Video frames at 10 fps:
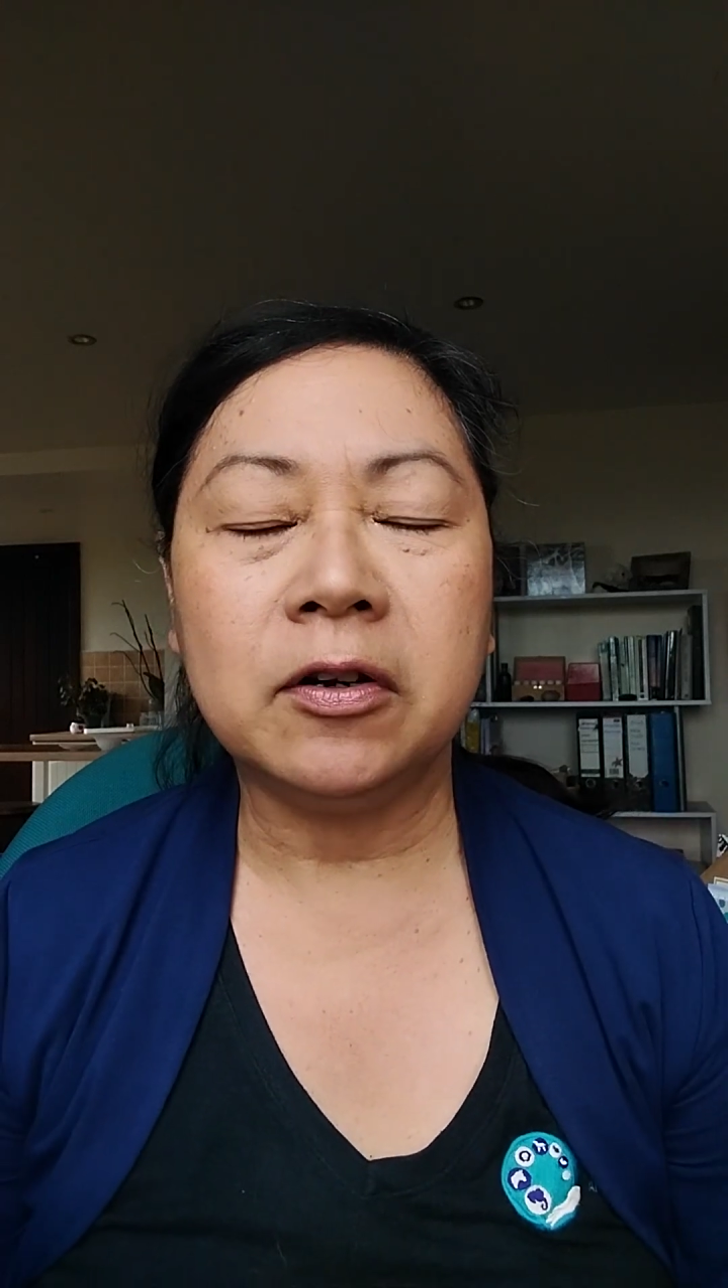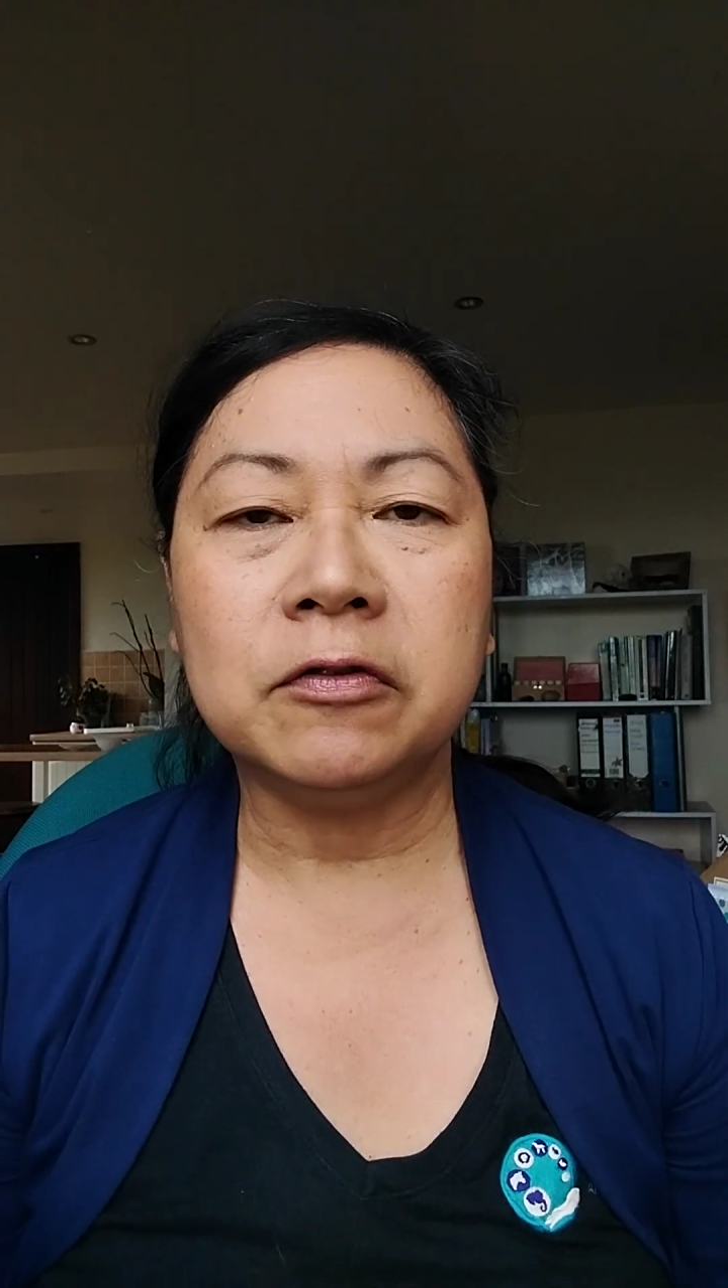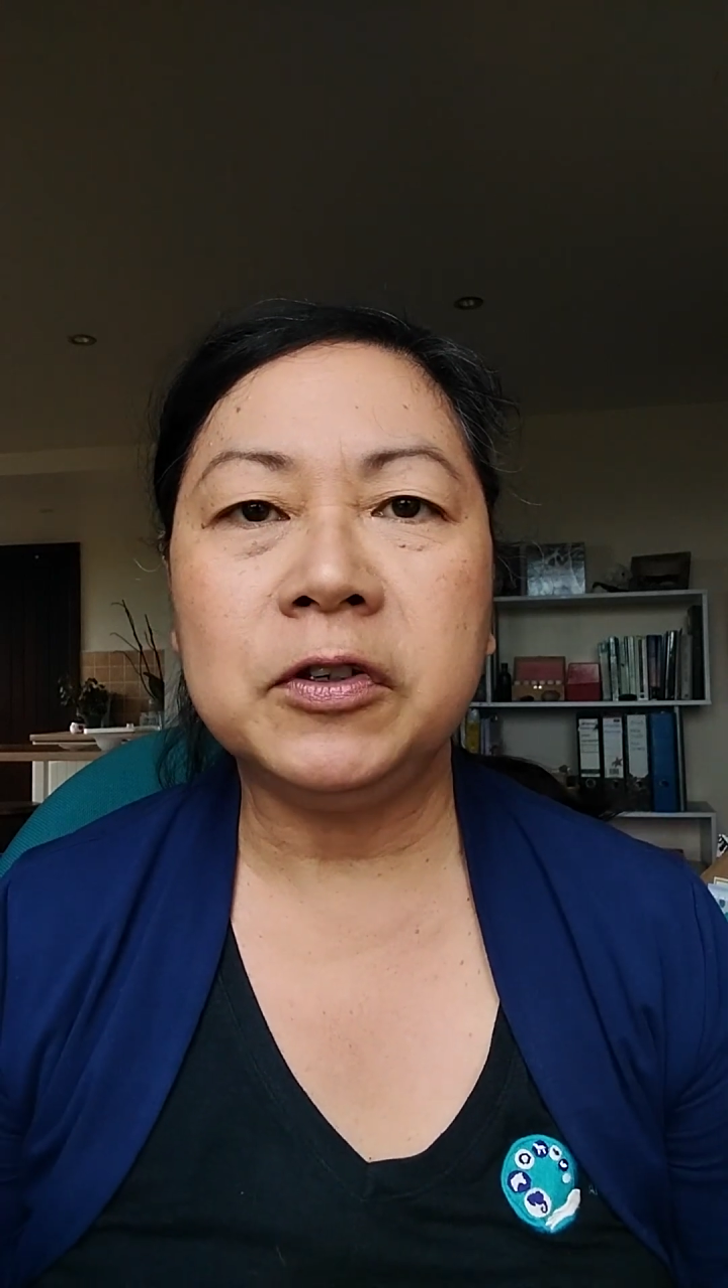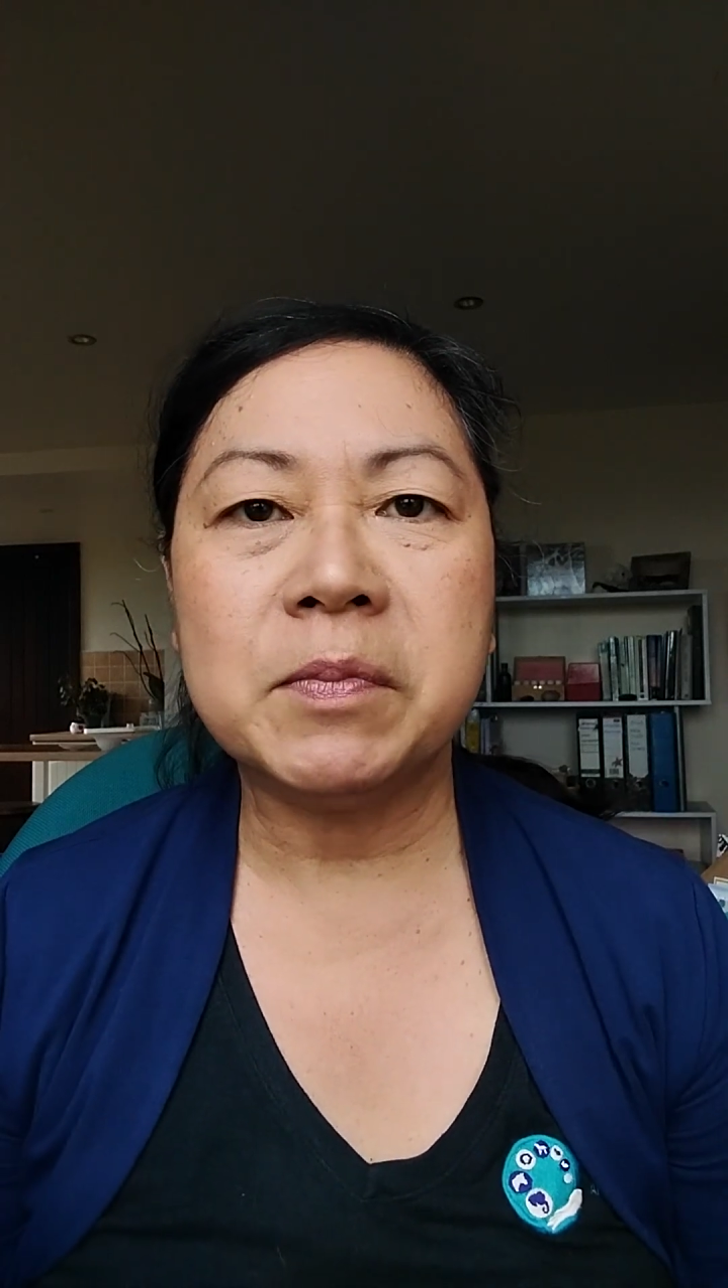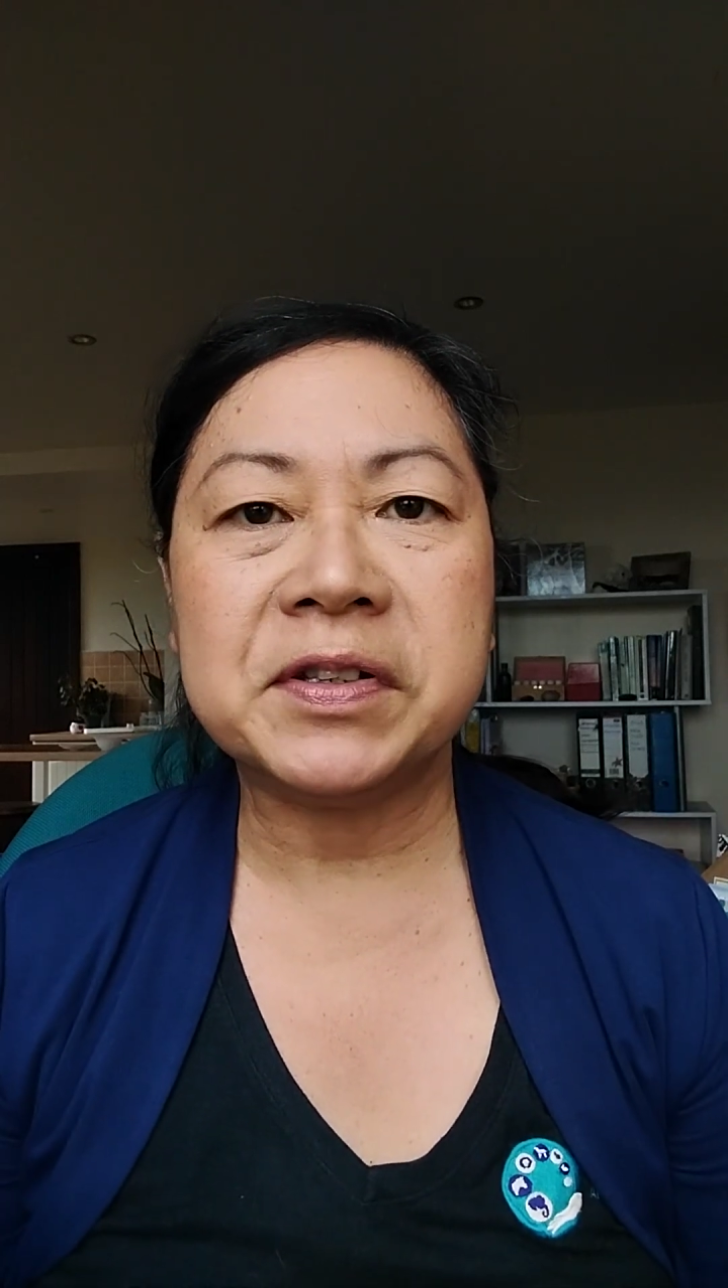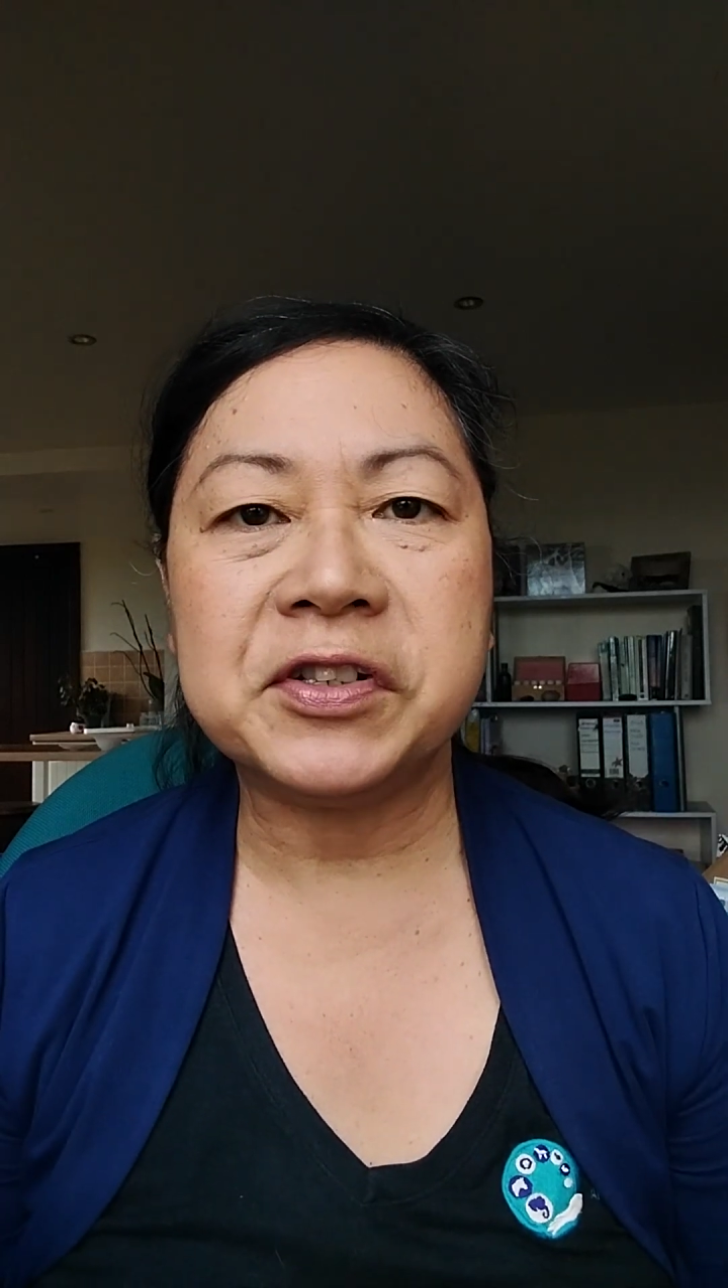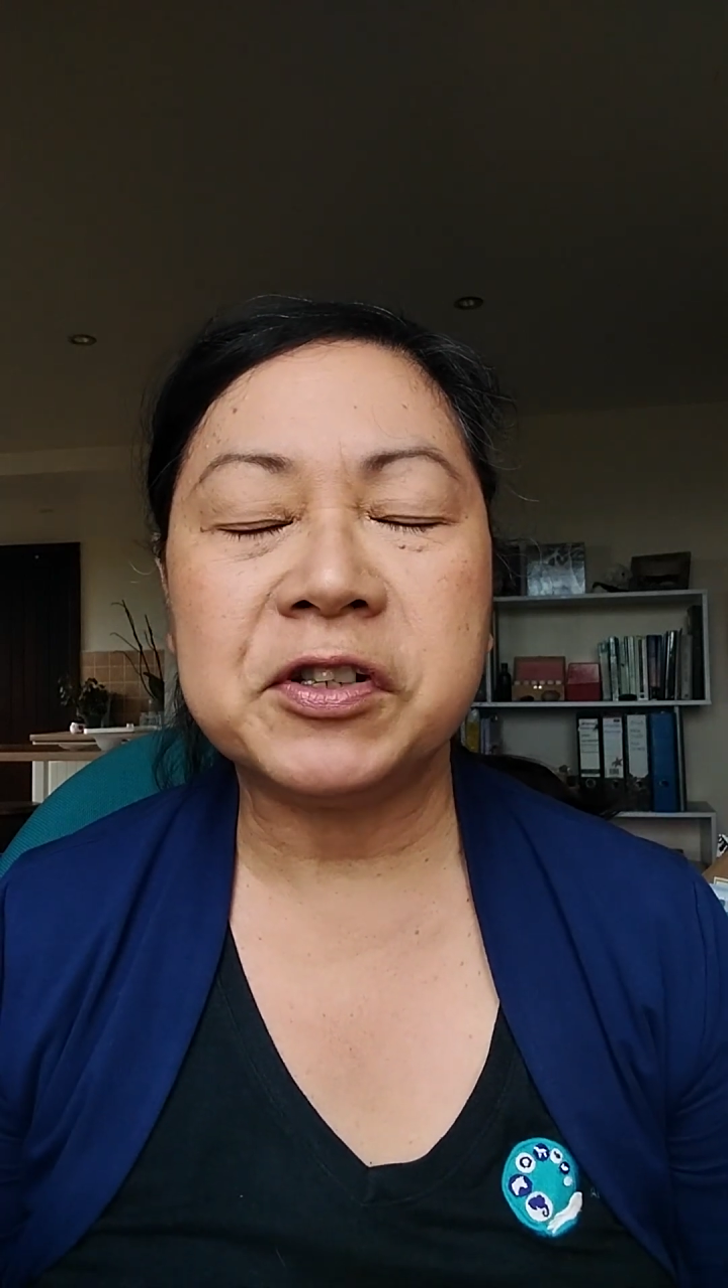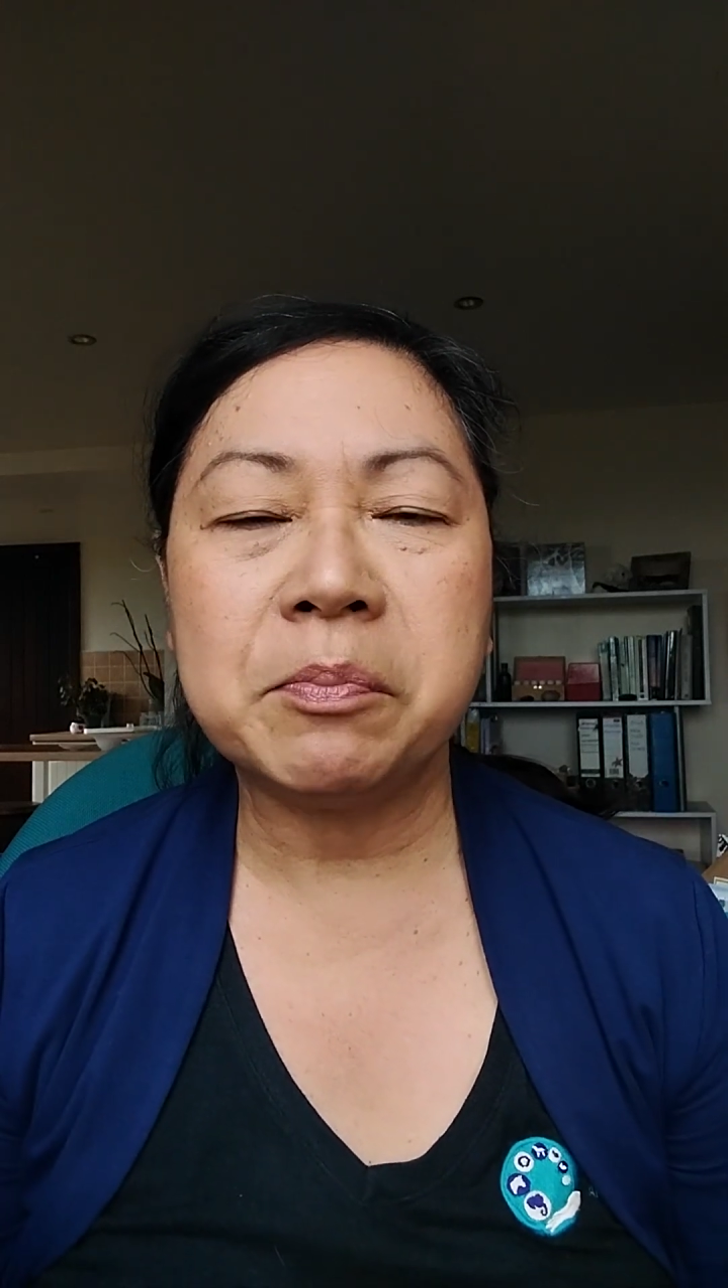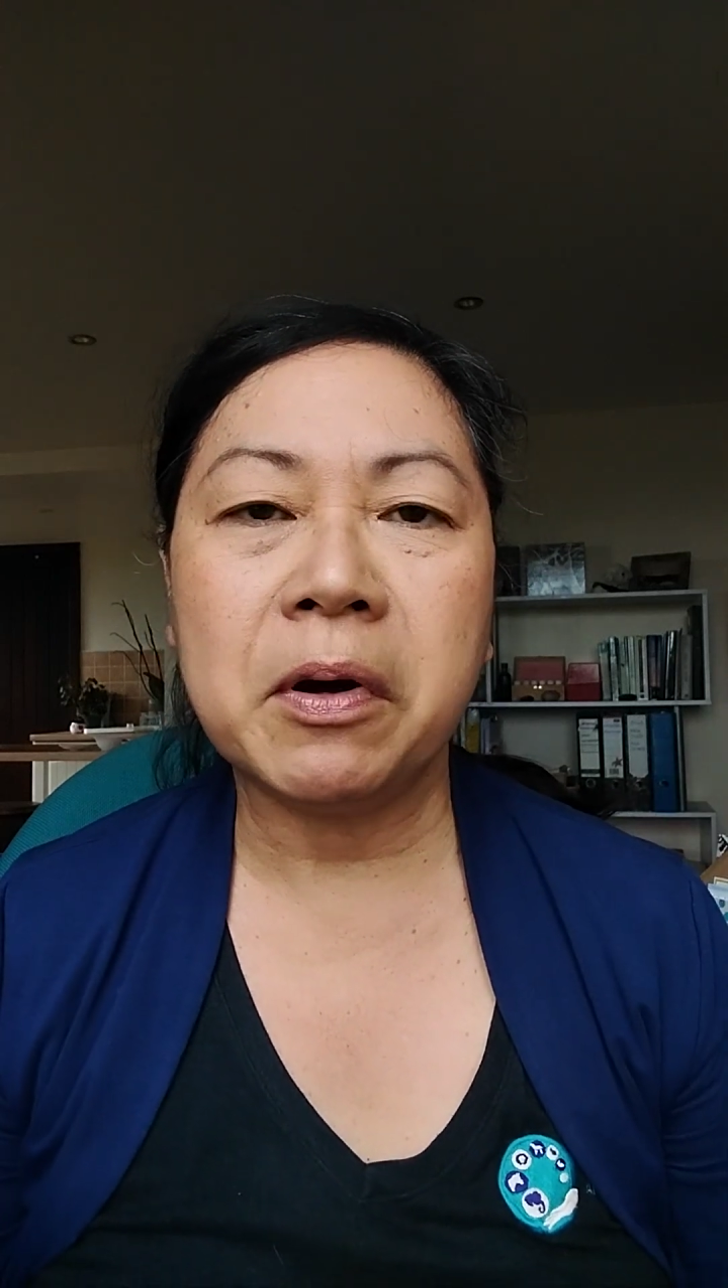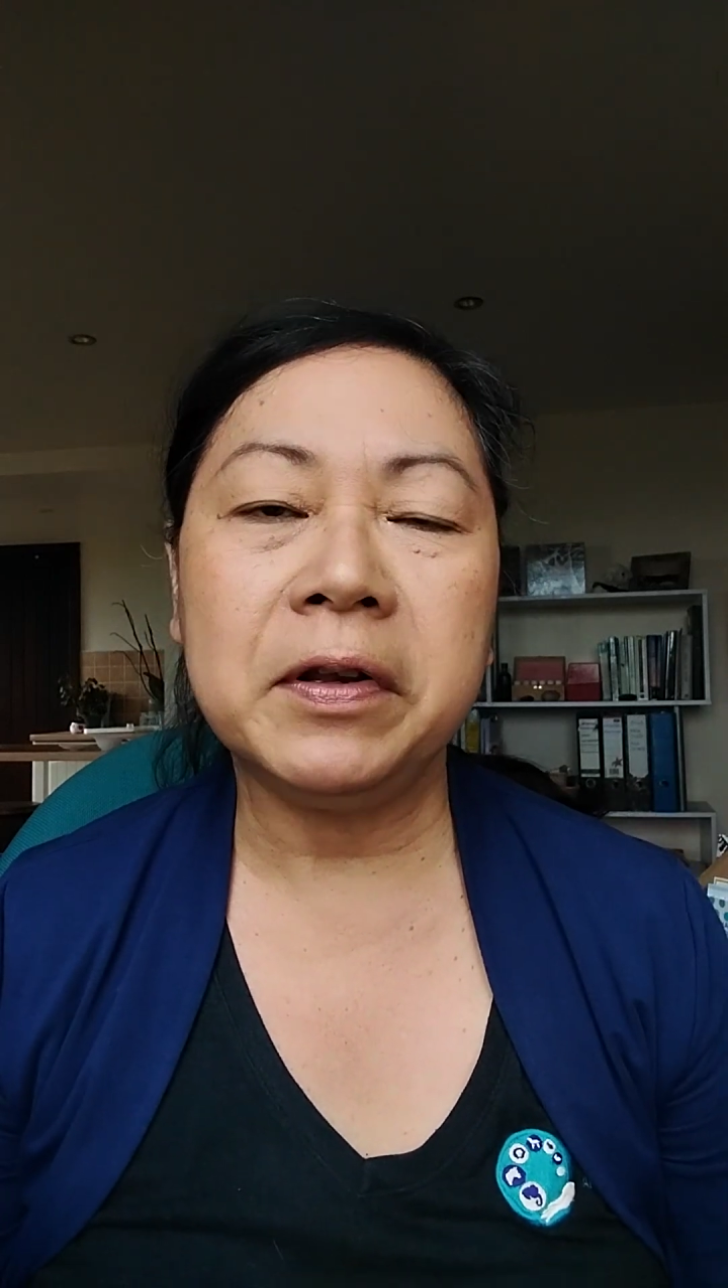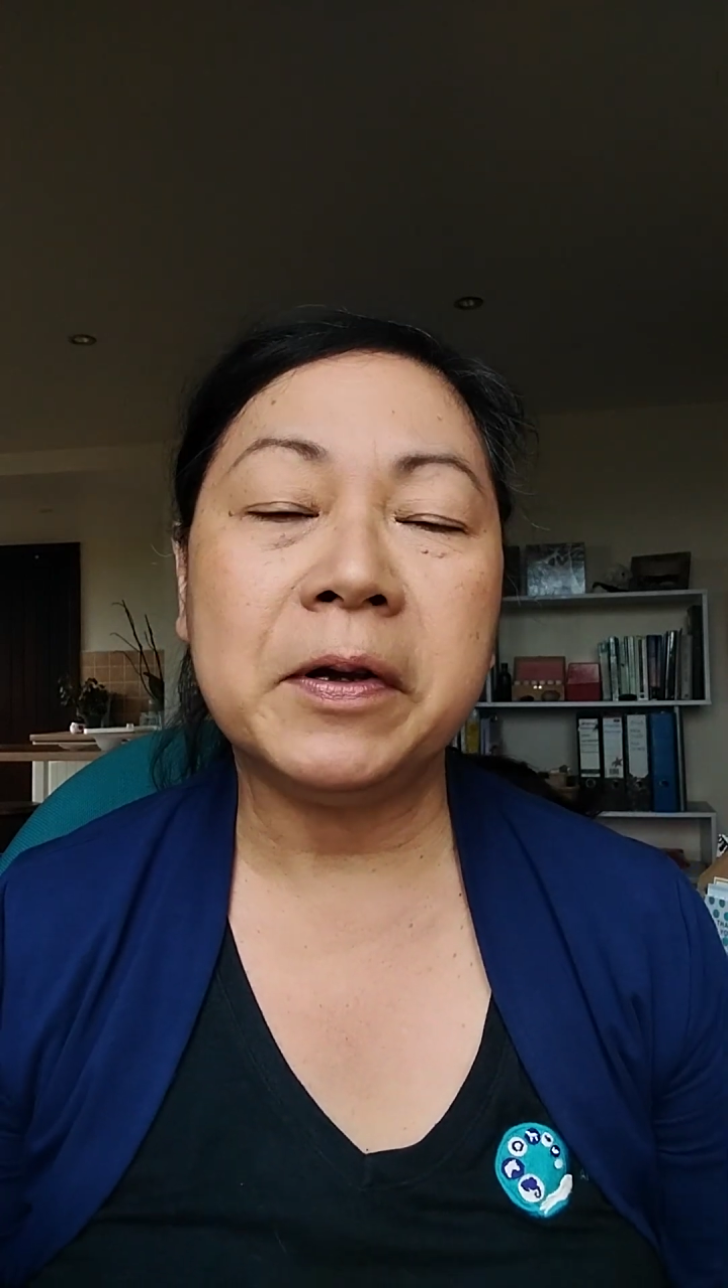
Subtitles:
of you mustn't spoil